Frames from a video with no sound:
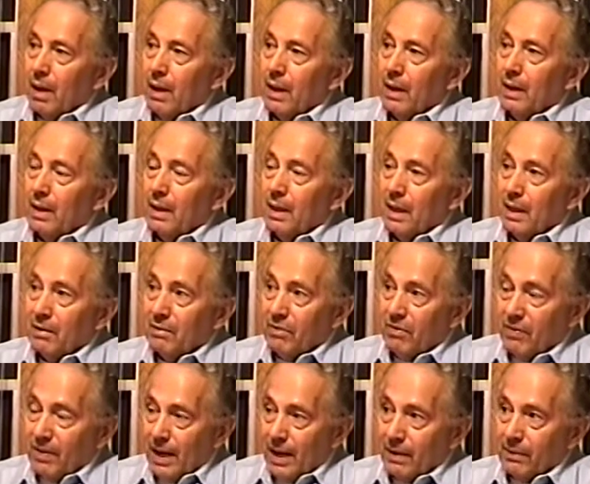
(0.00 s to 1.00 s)
And he laid
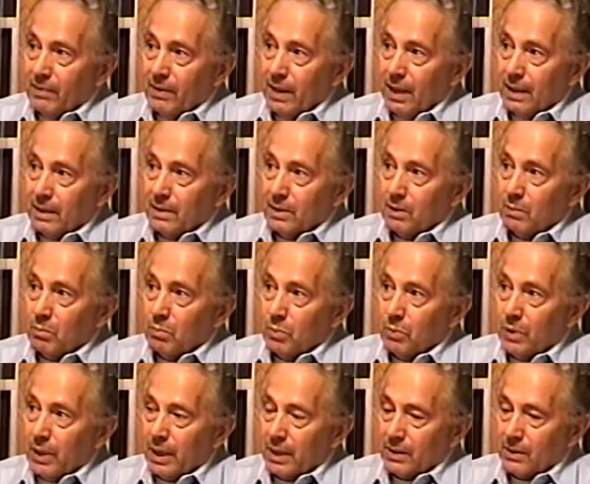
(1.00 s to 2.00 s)
5,000
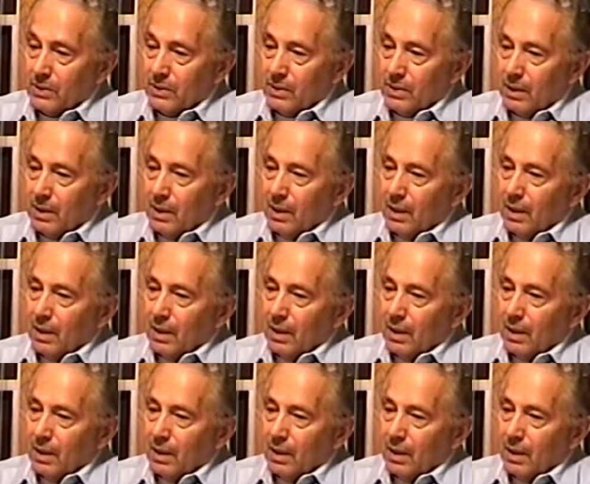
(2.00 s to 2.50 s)
bricks.